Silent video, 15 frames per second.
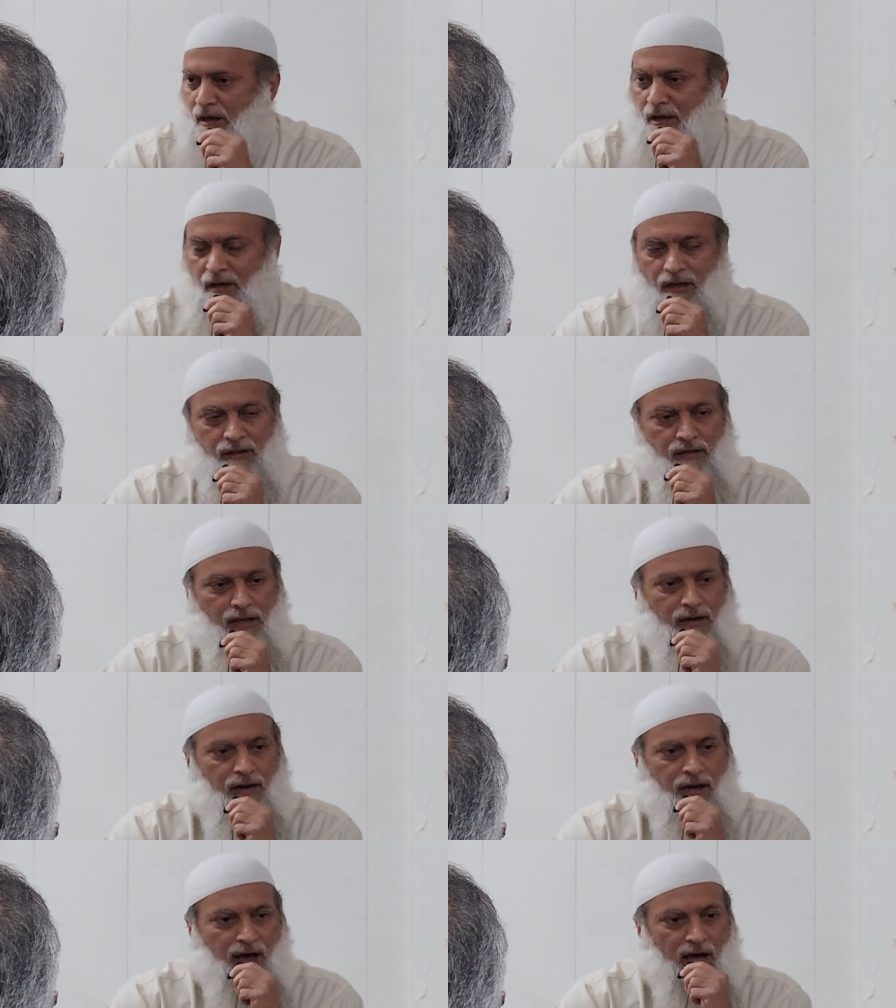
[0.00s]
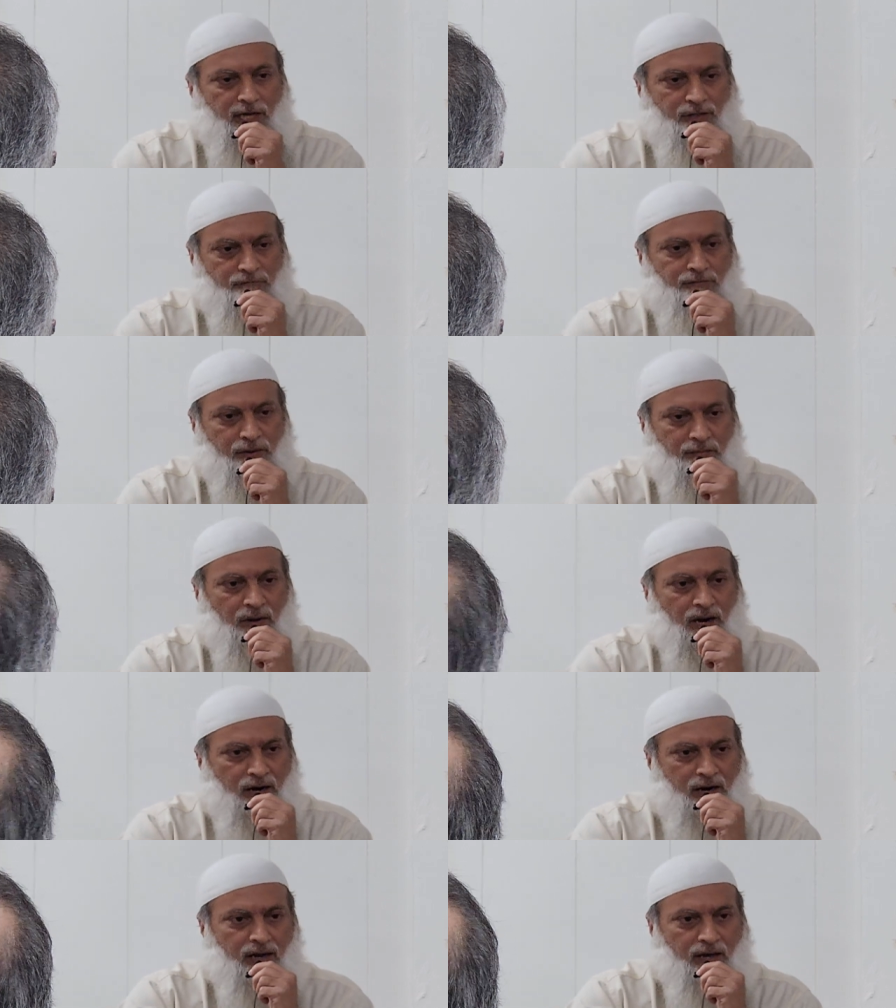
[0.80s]
And then Asif bin
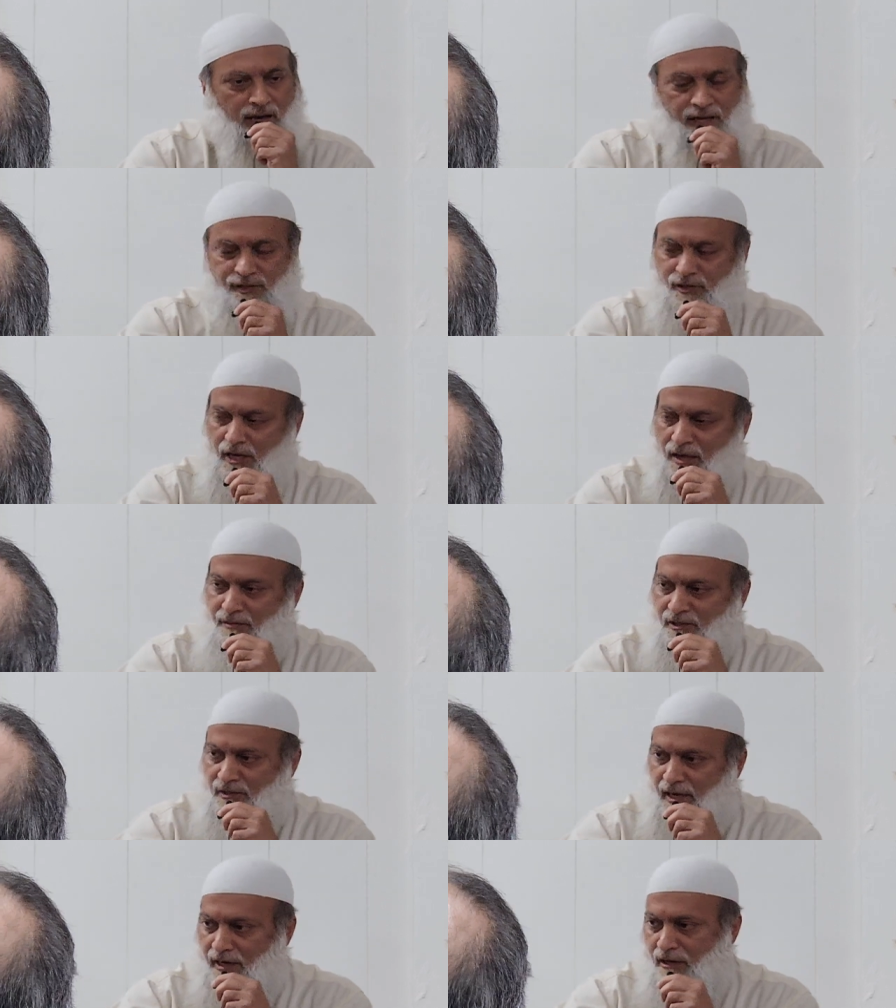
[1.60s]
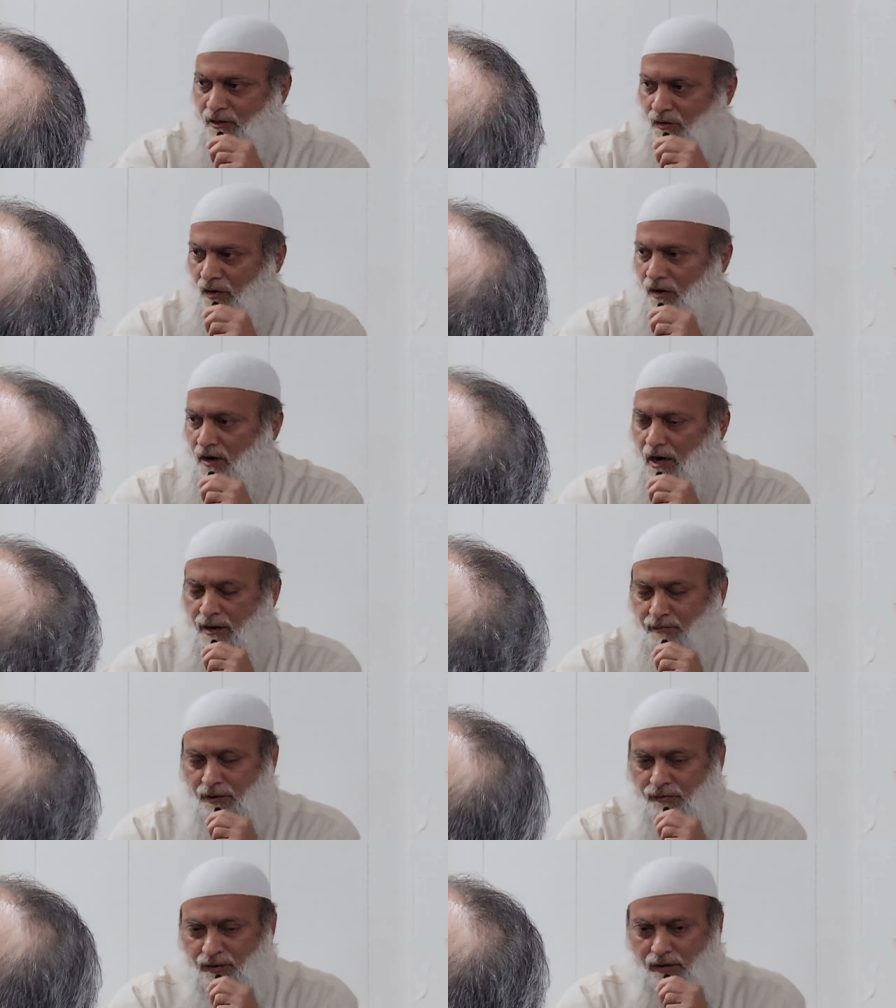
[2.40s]
Rakhia, his name is not in the
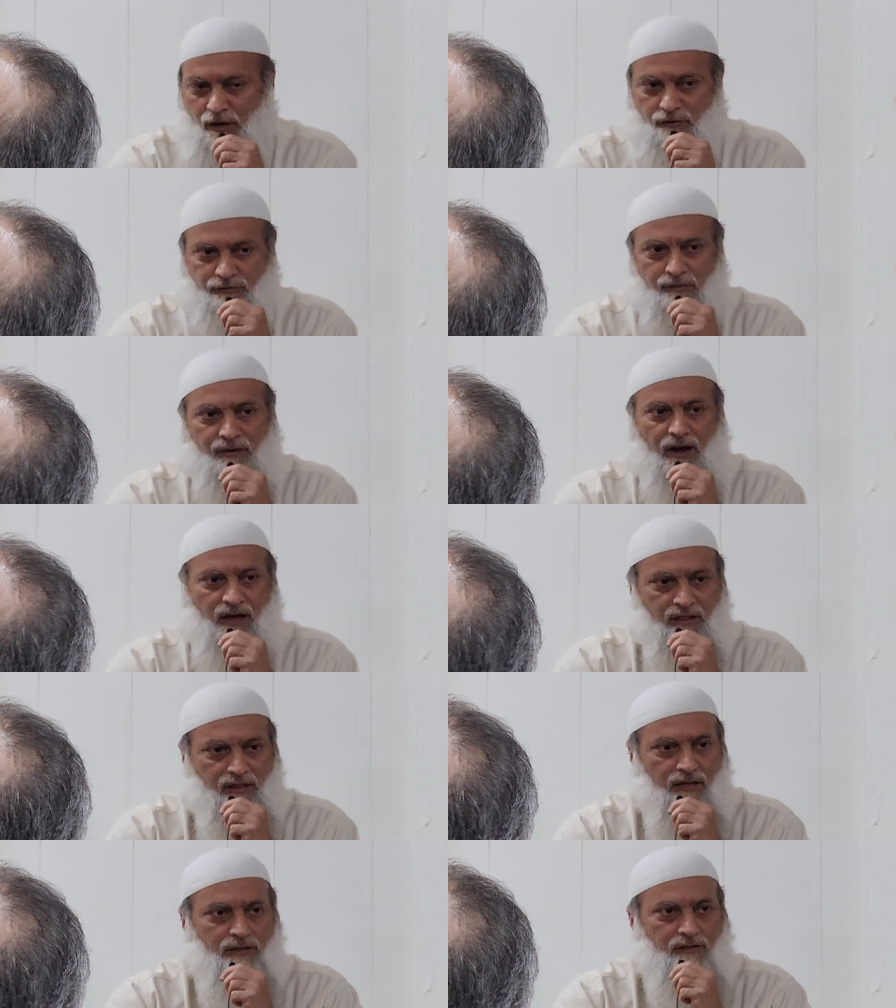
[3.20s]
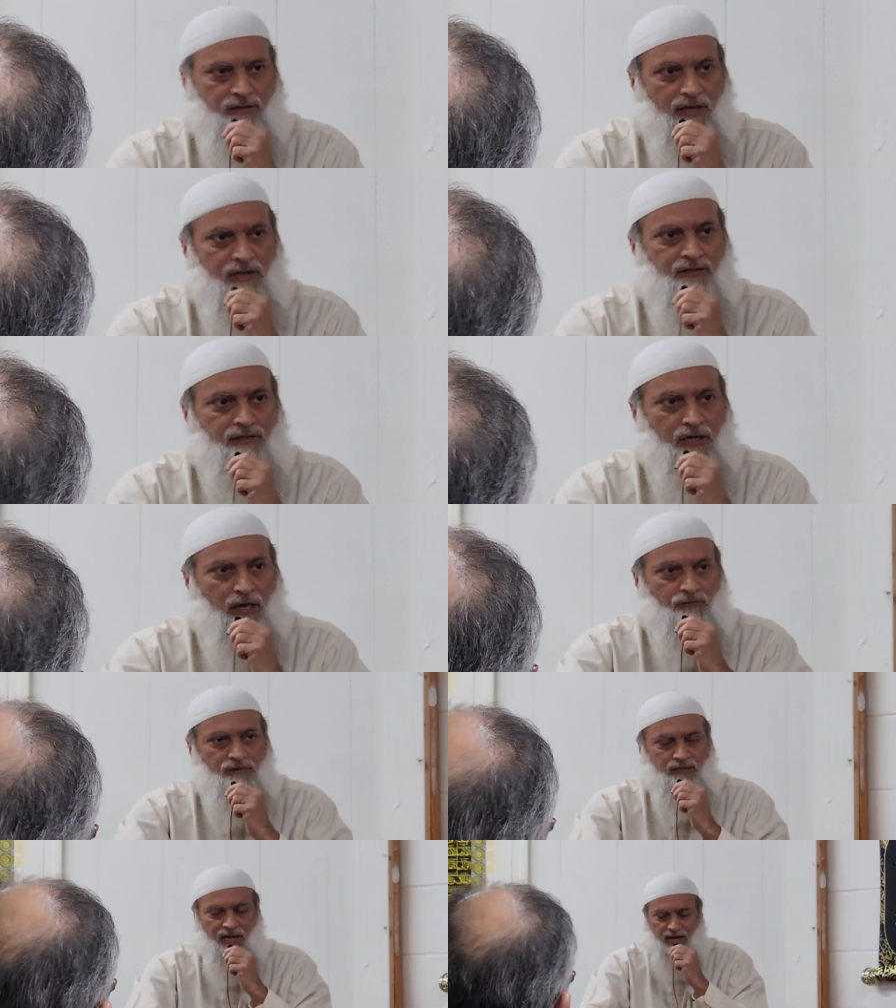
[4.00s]
Quran, but we know from hadith that his
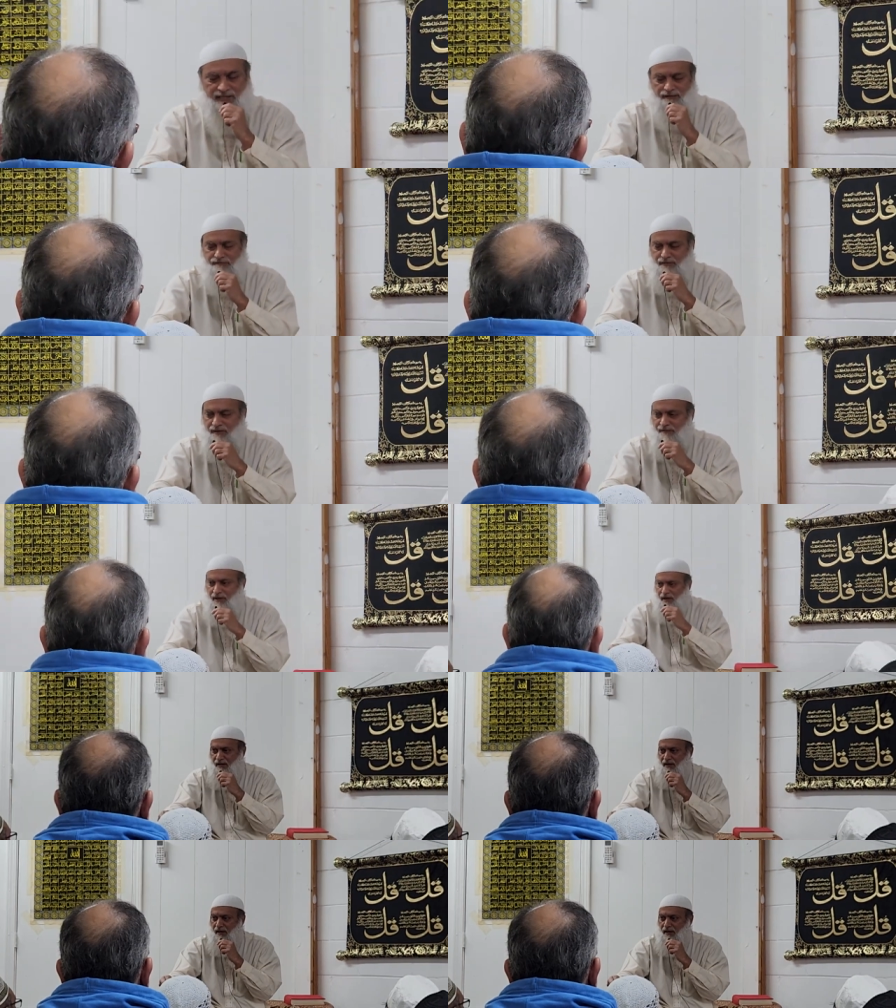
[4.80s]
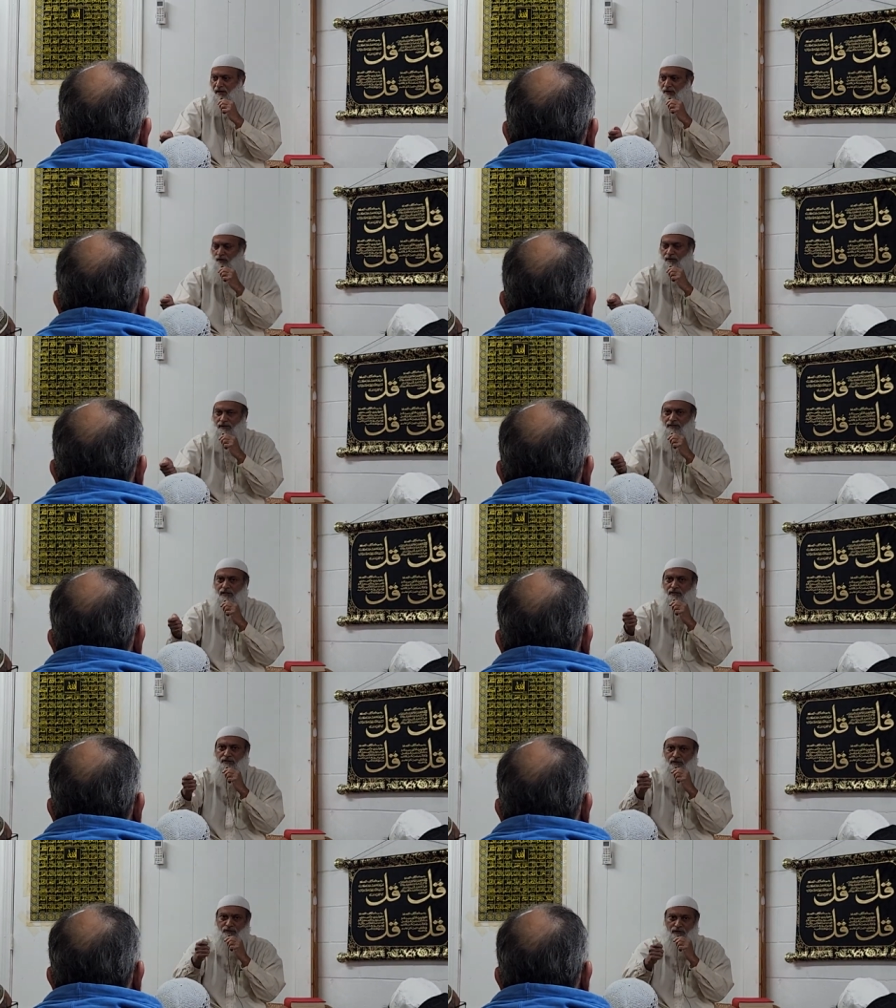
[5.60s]
name was Asif bin Rakhia, who is
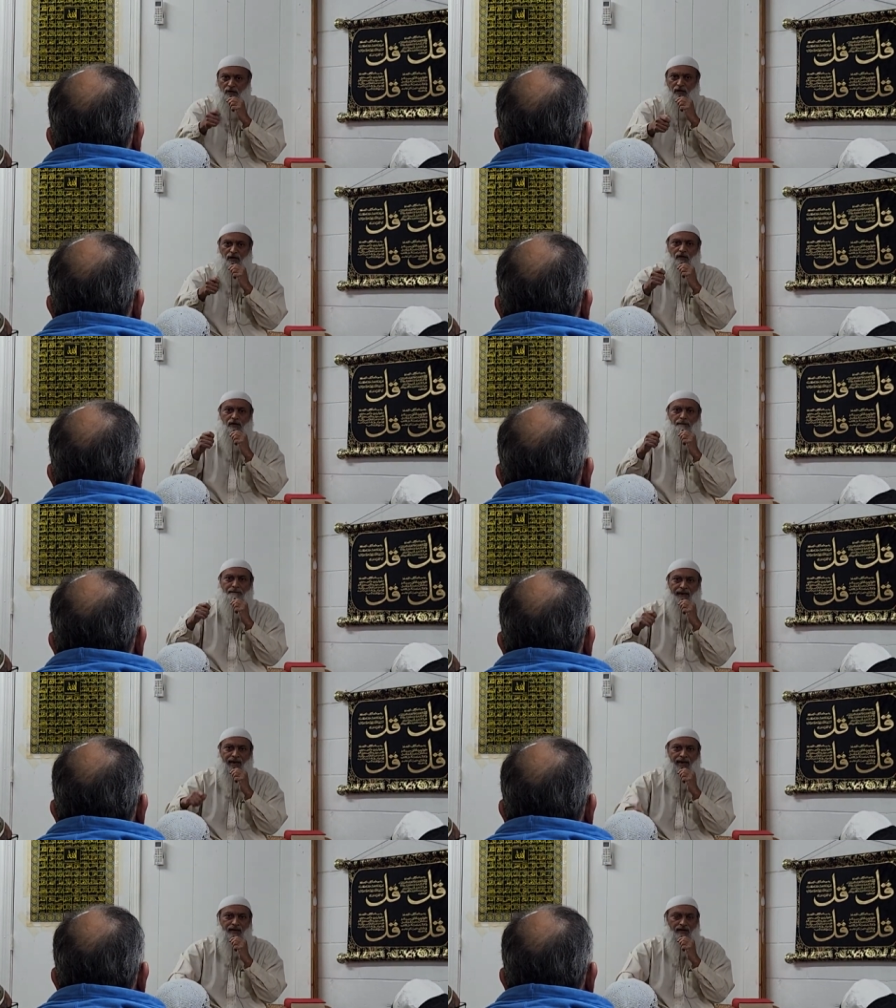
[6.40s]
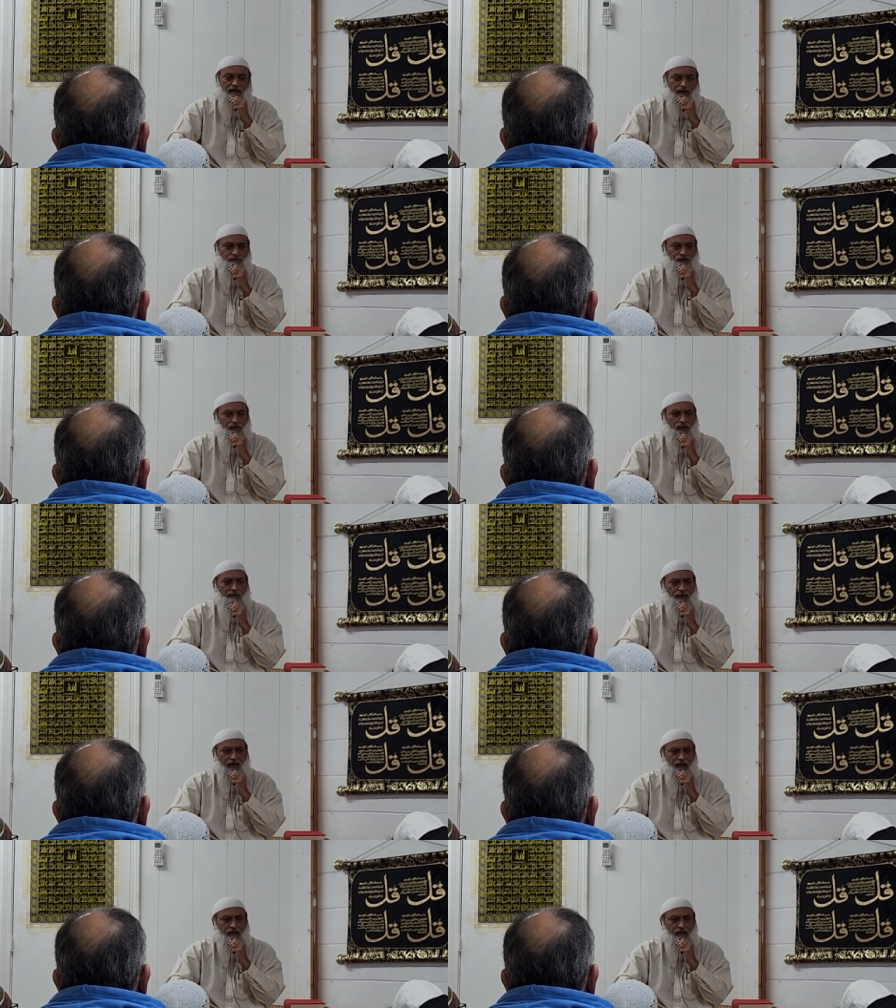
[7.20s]
this companion of
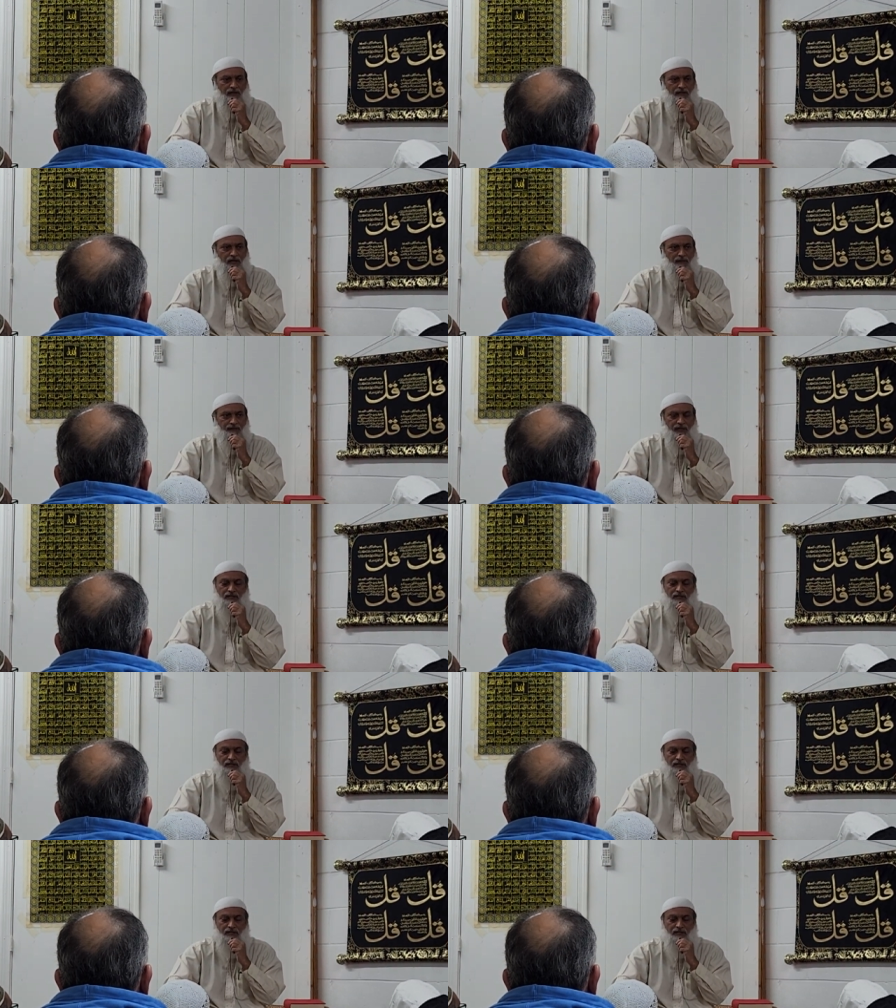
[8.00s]
Sulaiman alayhi salam.